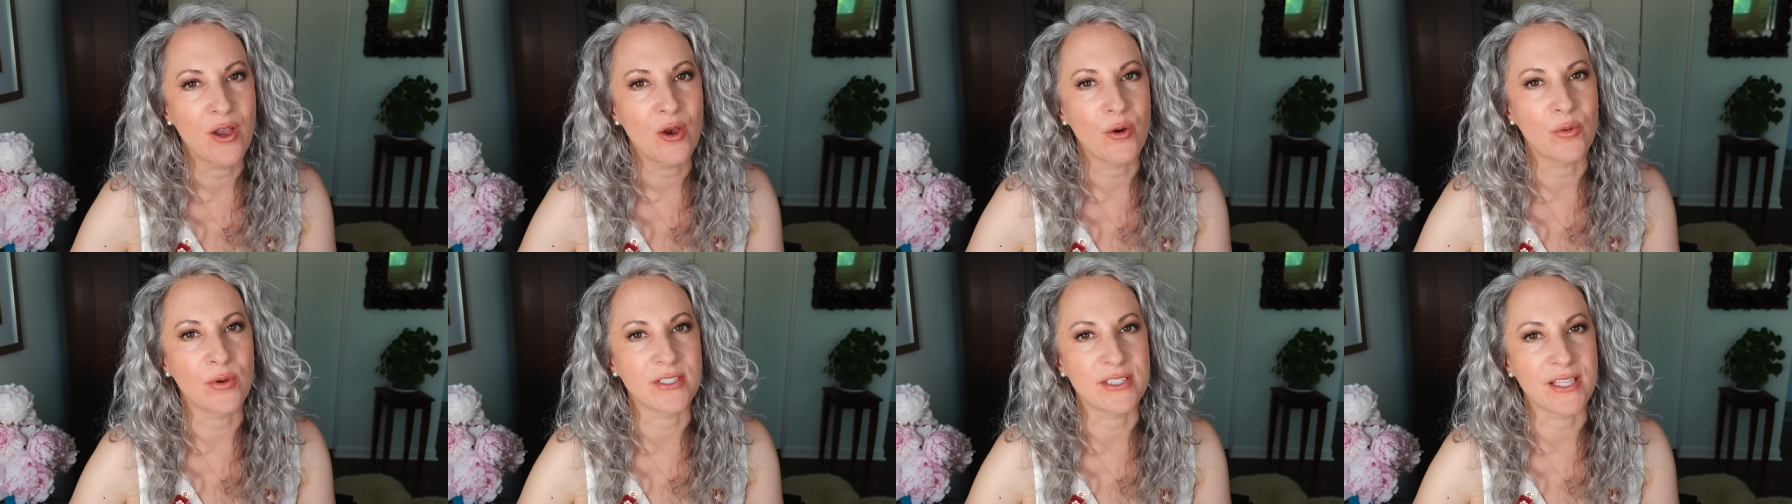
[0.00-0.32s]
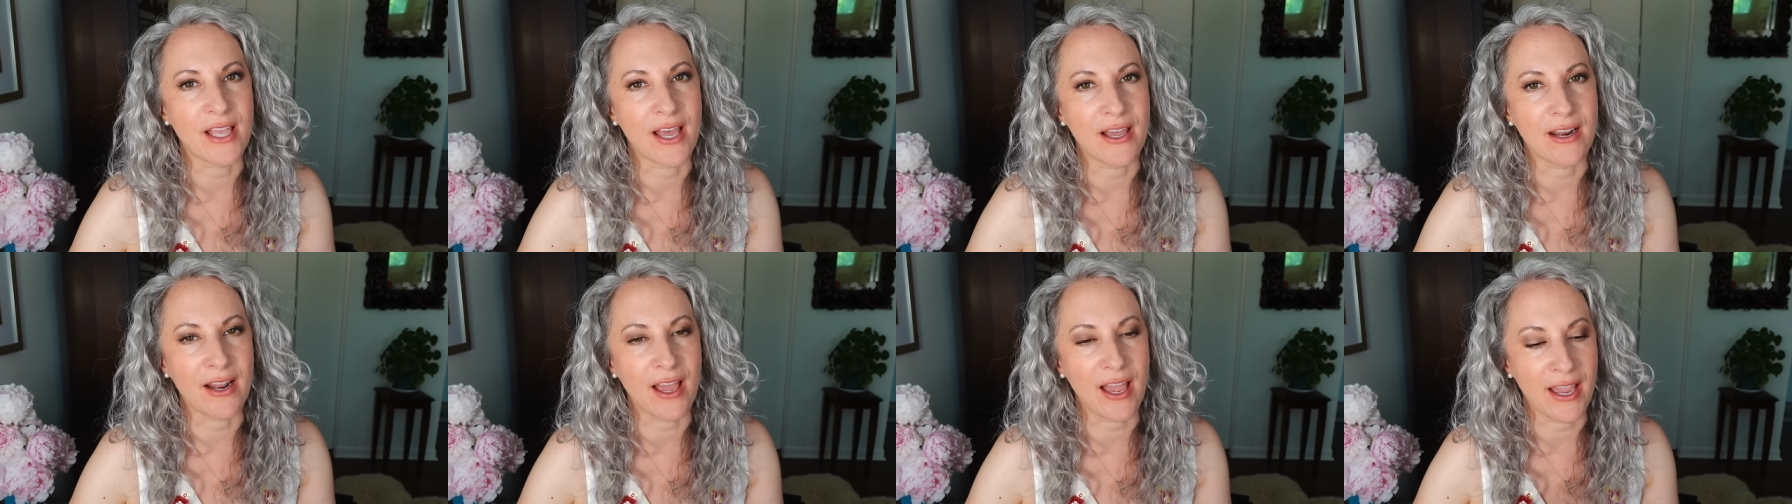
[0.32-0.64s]
was
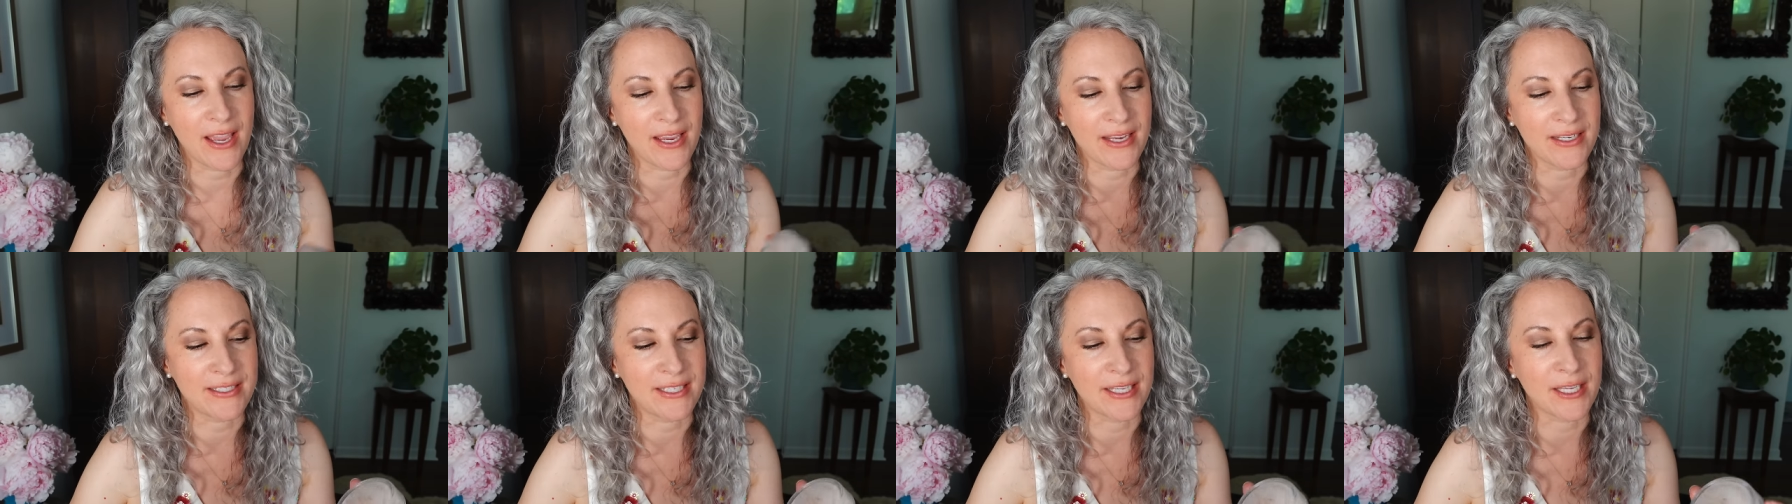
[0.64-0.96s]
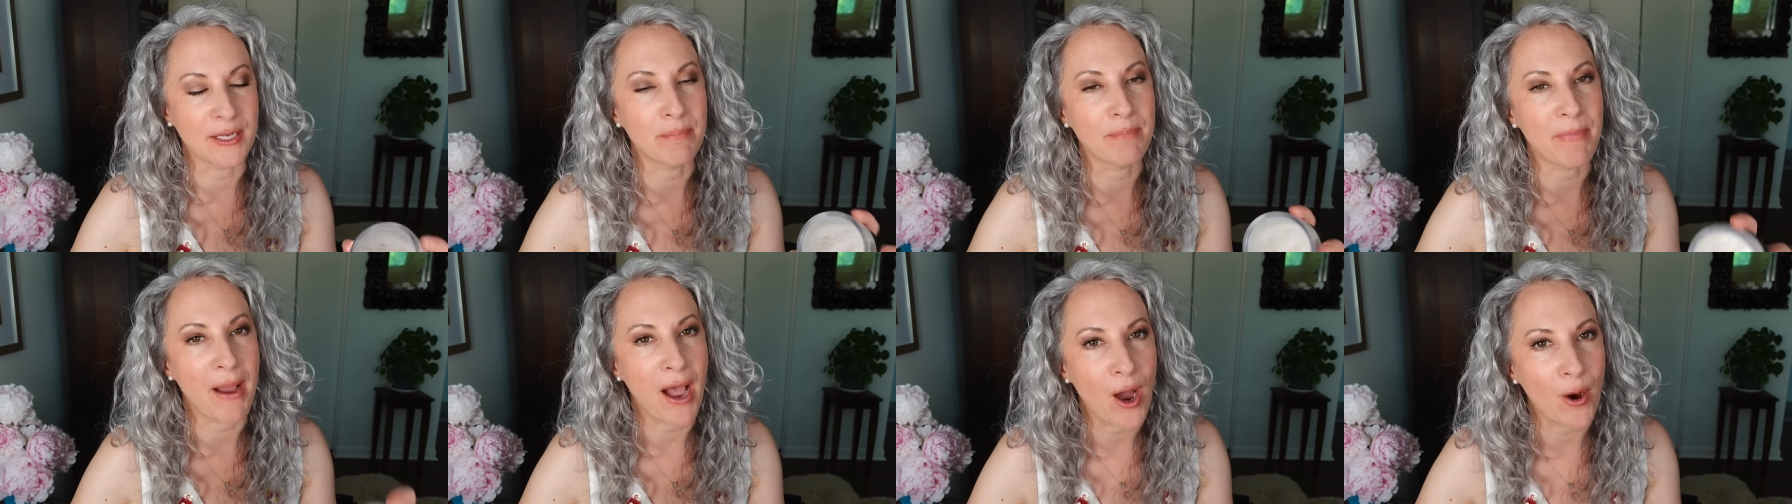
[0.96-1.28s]
that I
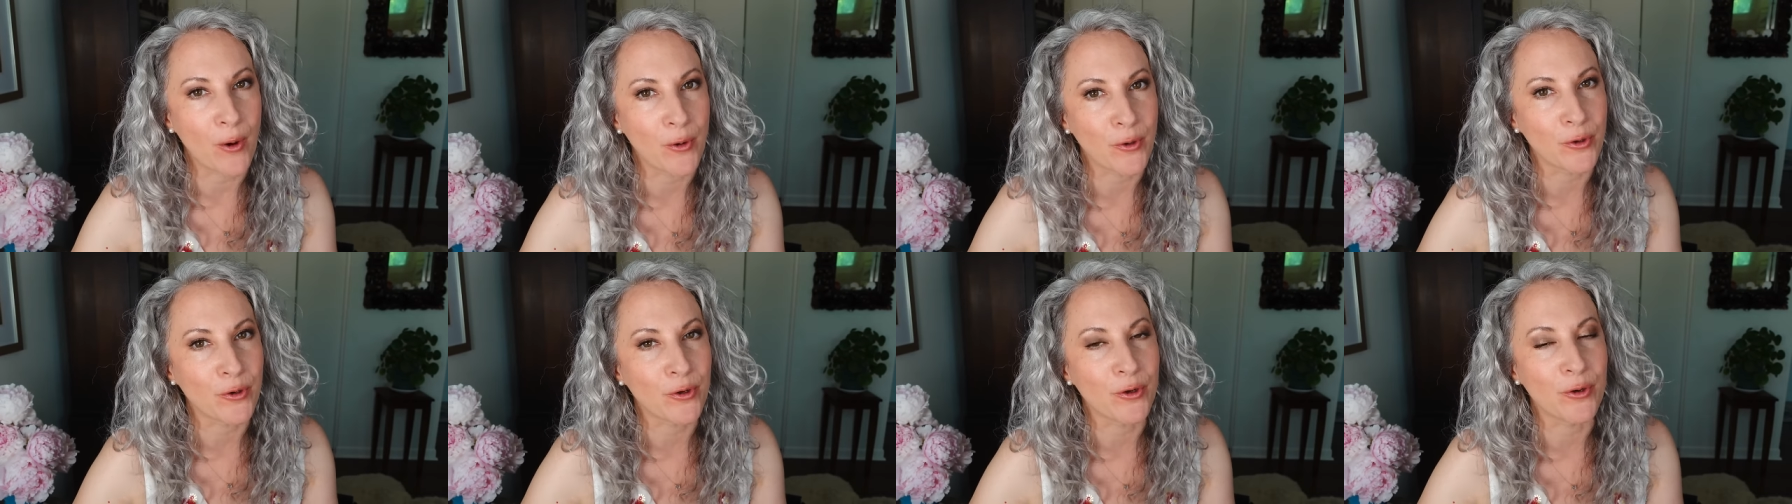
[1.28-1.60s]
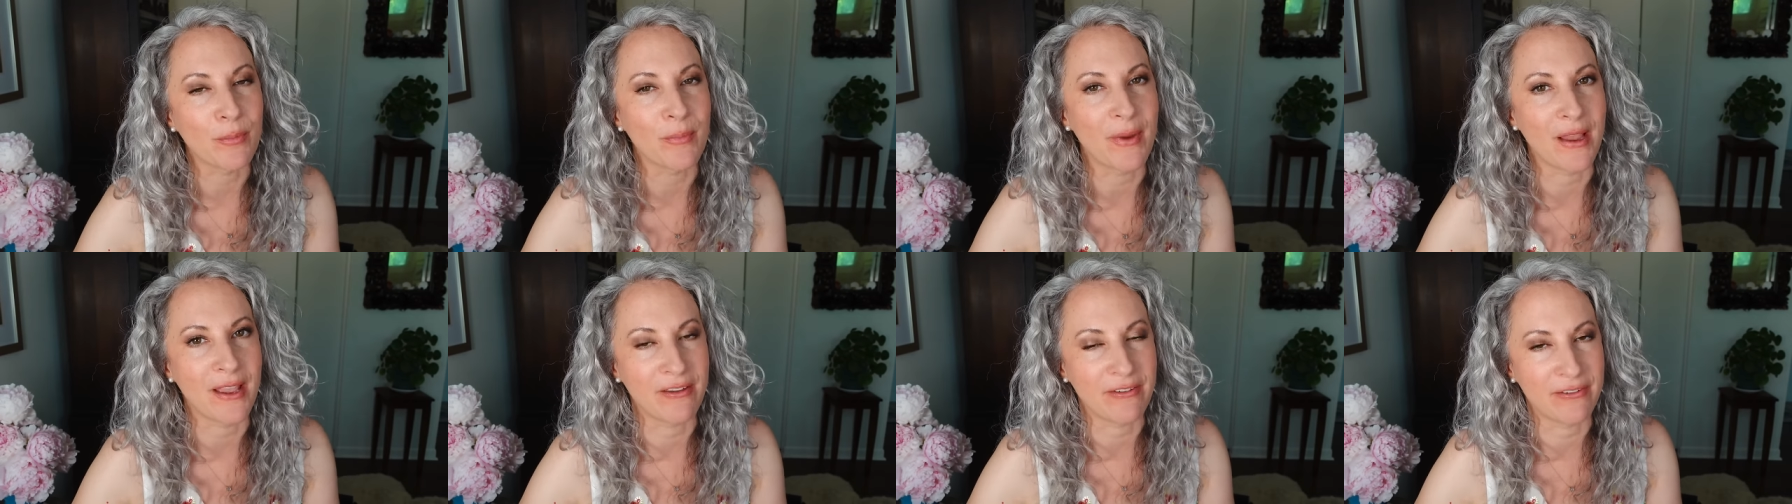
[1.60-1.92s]
did
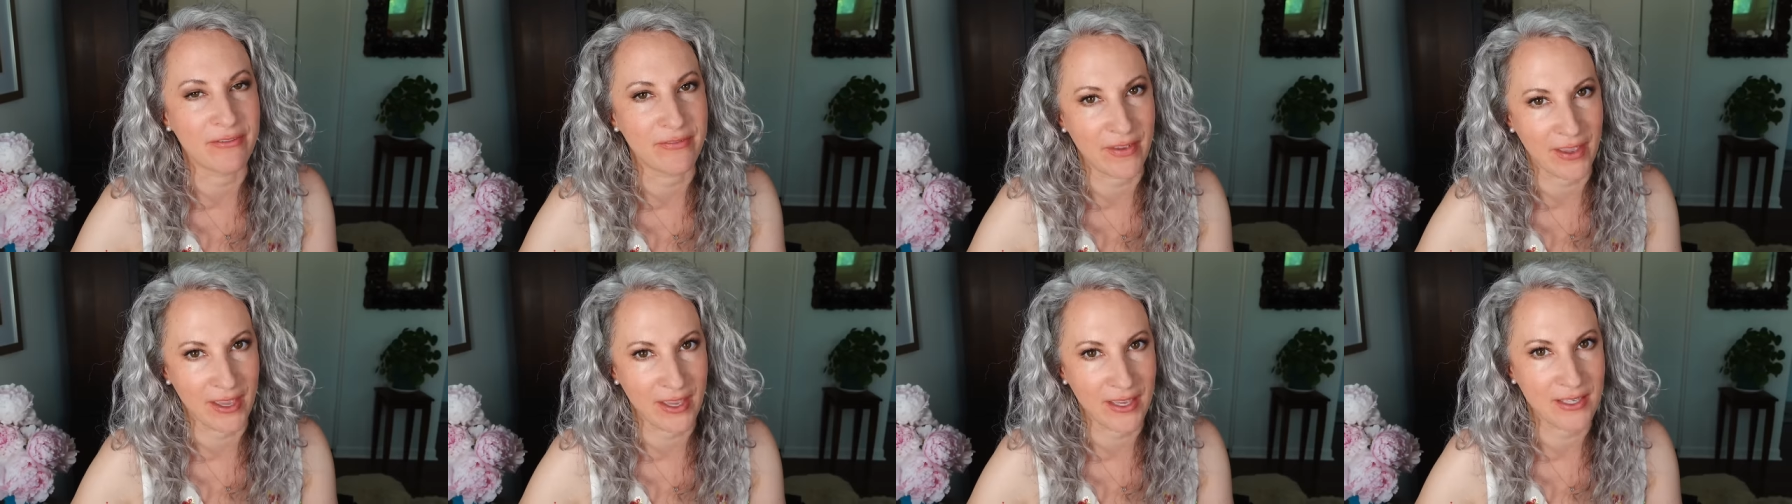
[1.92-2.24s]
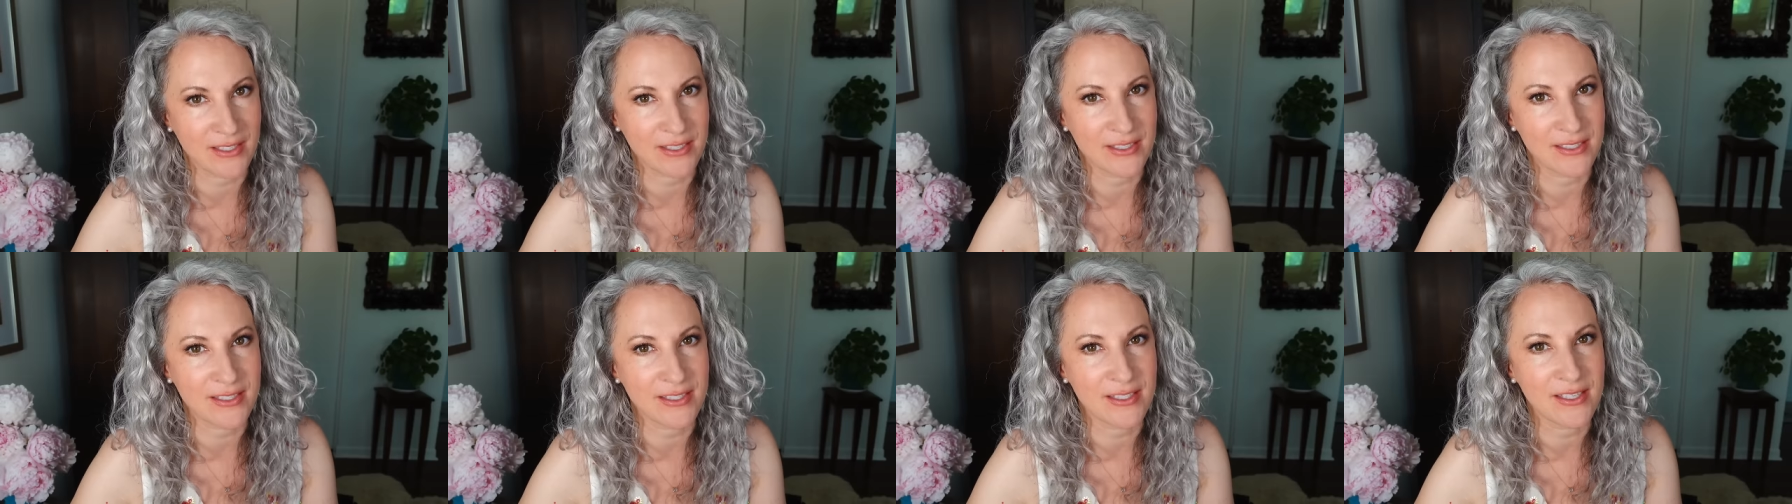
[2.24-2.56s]
powder my
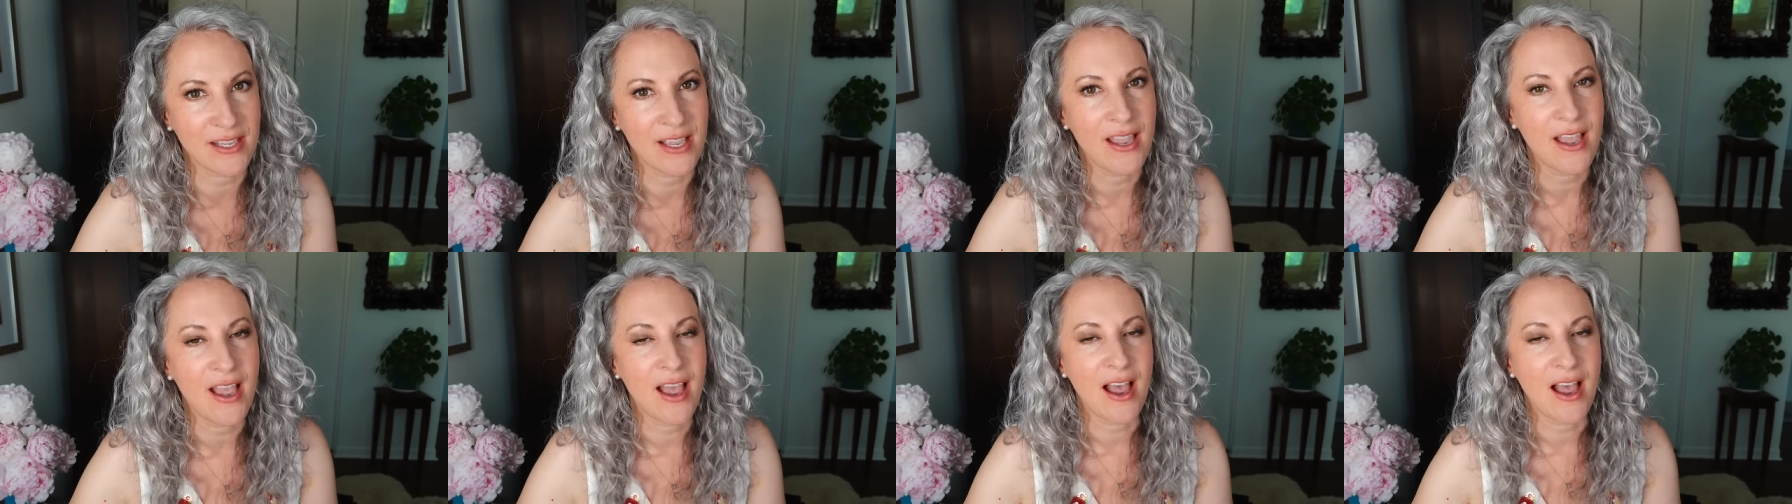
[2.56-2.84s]
face.